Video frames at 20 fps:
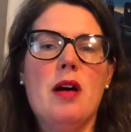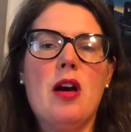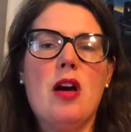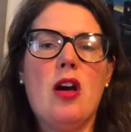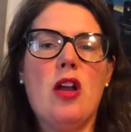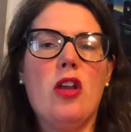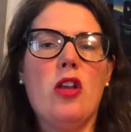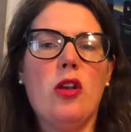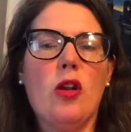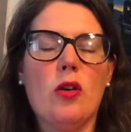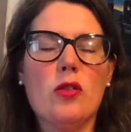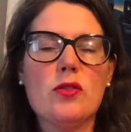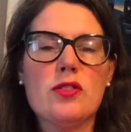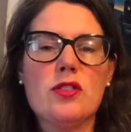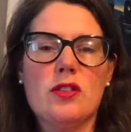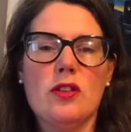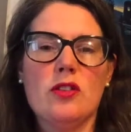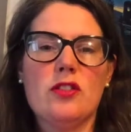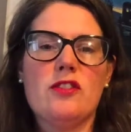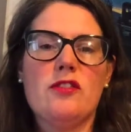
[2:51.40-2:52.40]
Lots
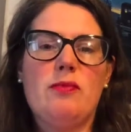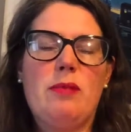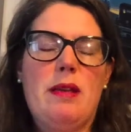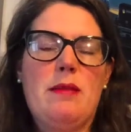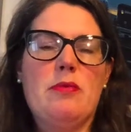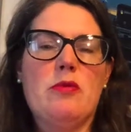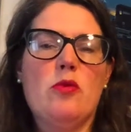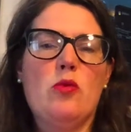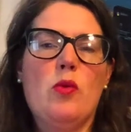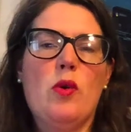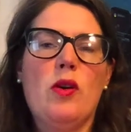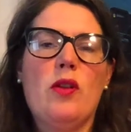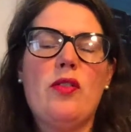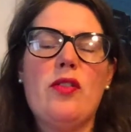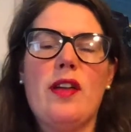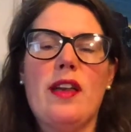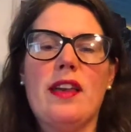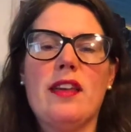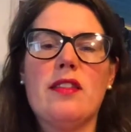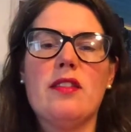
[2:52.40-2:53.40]
and lots of people will
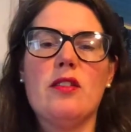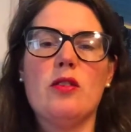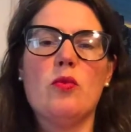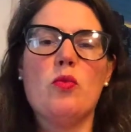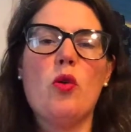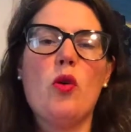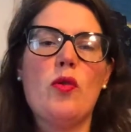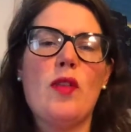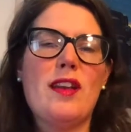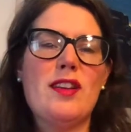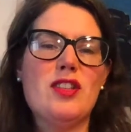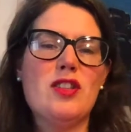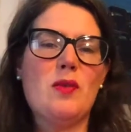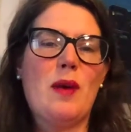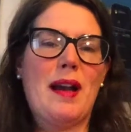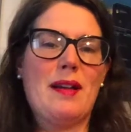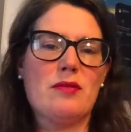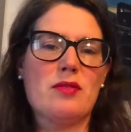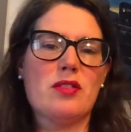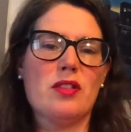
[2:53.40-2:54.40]
think that what they do
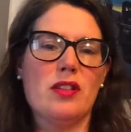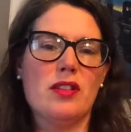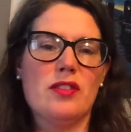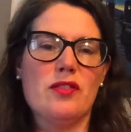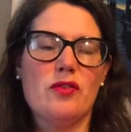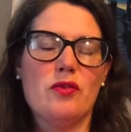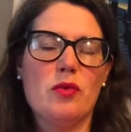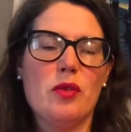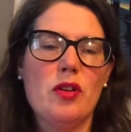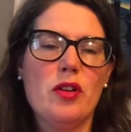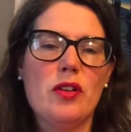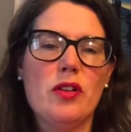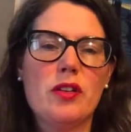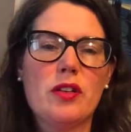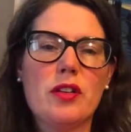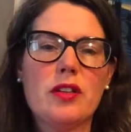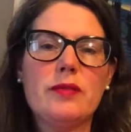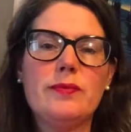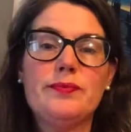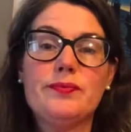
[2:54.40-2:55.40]
outside of
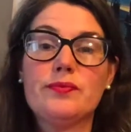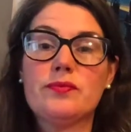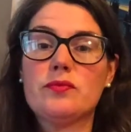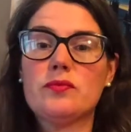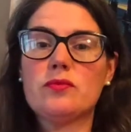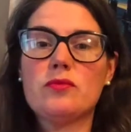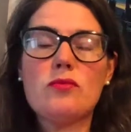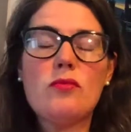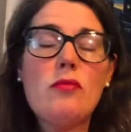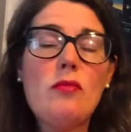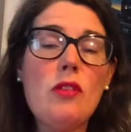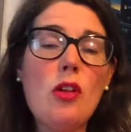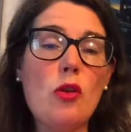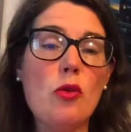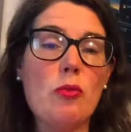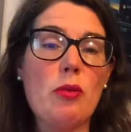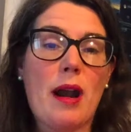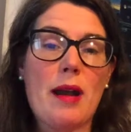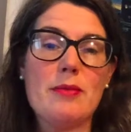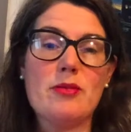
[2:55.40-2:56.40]
work, or
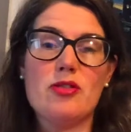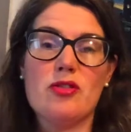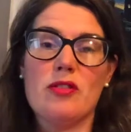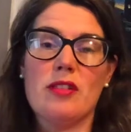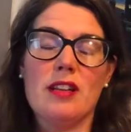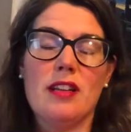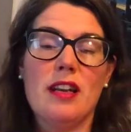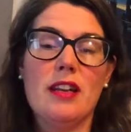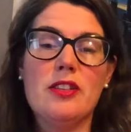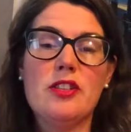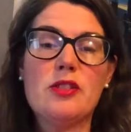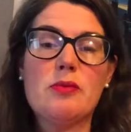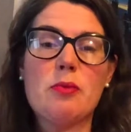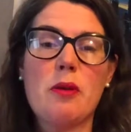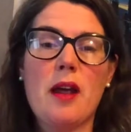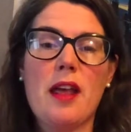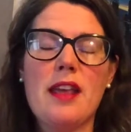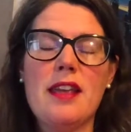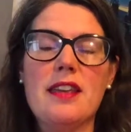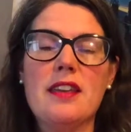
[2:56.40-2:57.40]
perhaps during a lunch
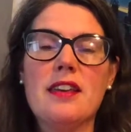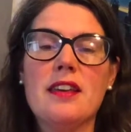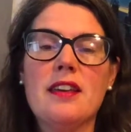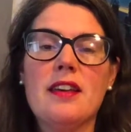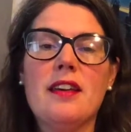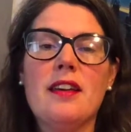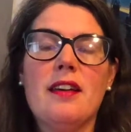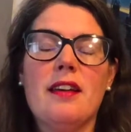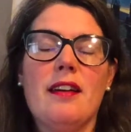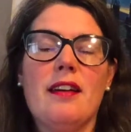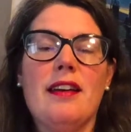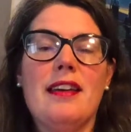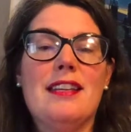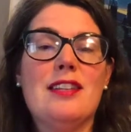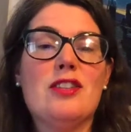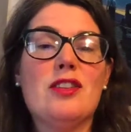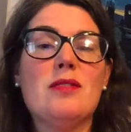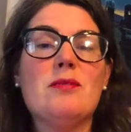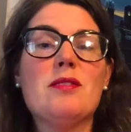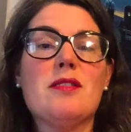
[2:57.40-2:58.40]
break, in
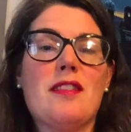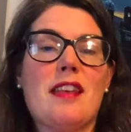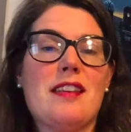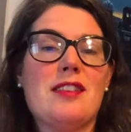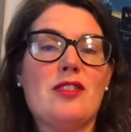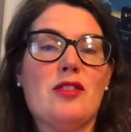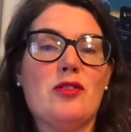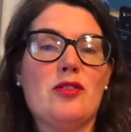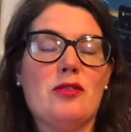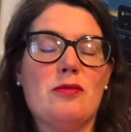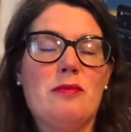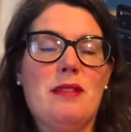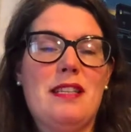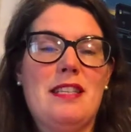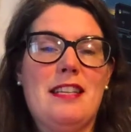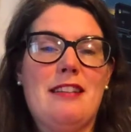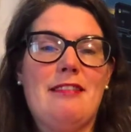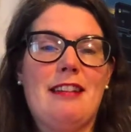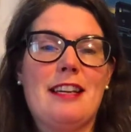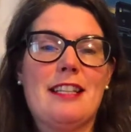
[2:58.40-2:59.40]
terms of their social
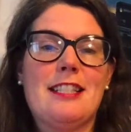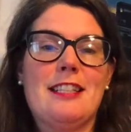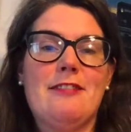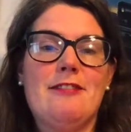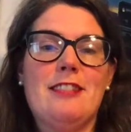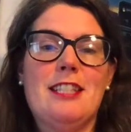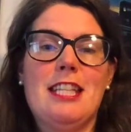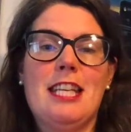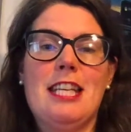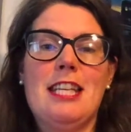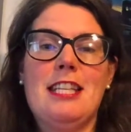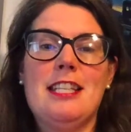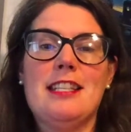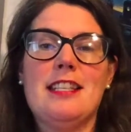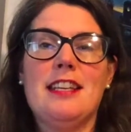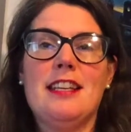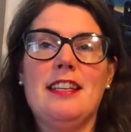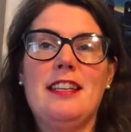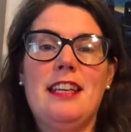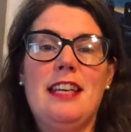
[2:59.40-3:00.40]
media activities,
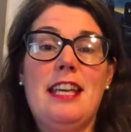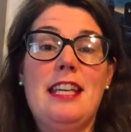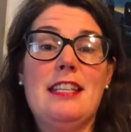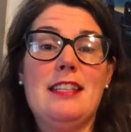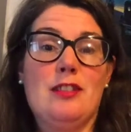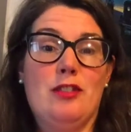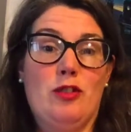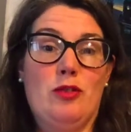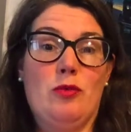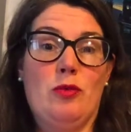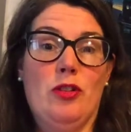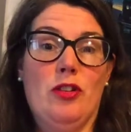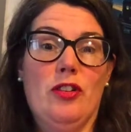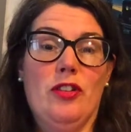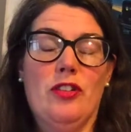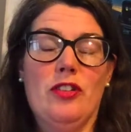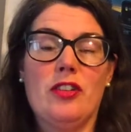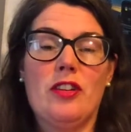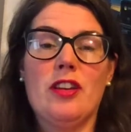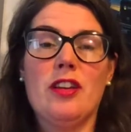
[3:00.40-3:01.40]
isn't work,